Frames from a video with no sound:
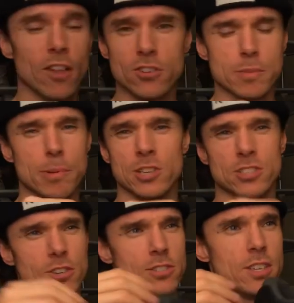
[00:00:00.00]
There's a bunch,
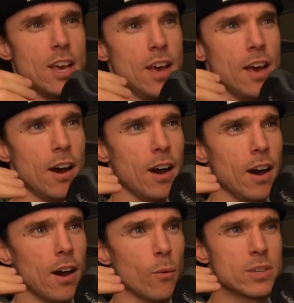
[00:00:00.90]
there's,
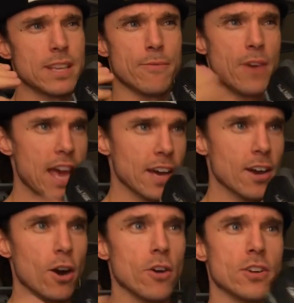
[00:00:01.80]
what is it, Van
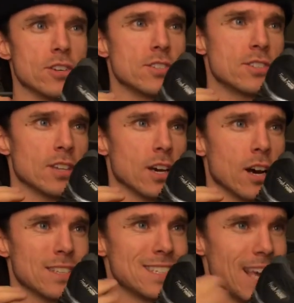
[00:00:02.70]
Gogh, there's
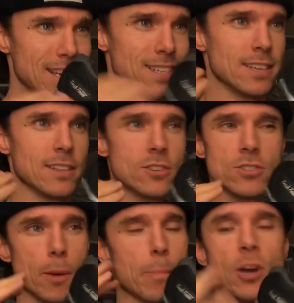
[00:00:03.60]
Xanta, there's
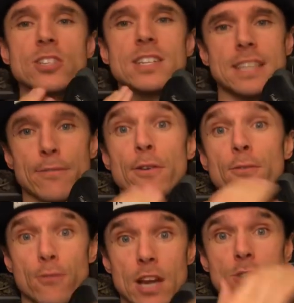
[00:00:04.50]
a bunch of different
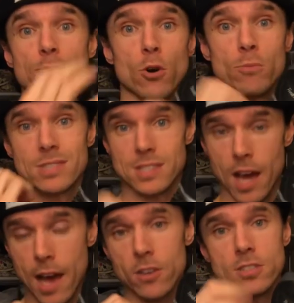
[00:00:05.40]
Fresh Foam
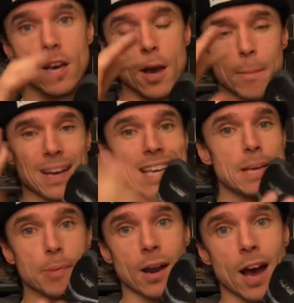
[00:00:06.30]
styles, but
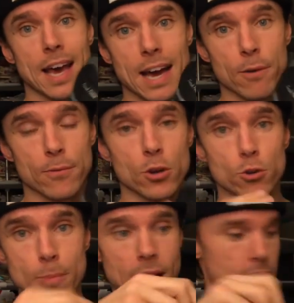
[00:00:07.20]
keep an eye out for
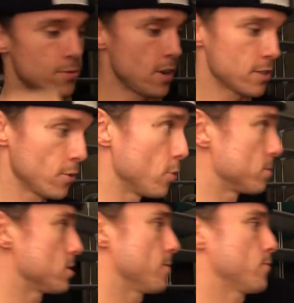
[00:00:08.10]
New Balance Fresh
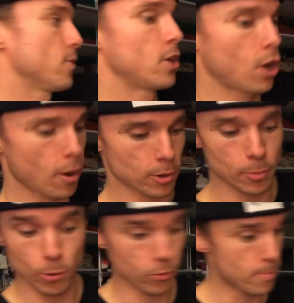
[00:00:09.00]
Foams. Phenomenal,
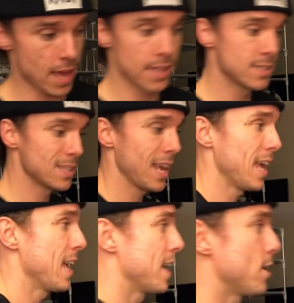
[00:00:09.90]
both men's
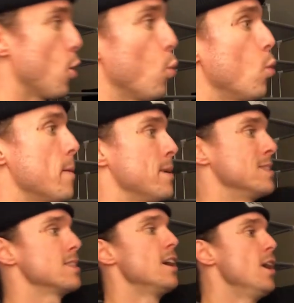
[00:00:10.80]
and women's.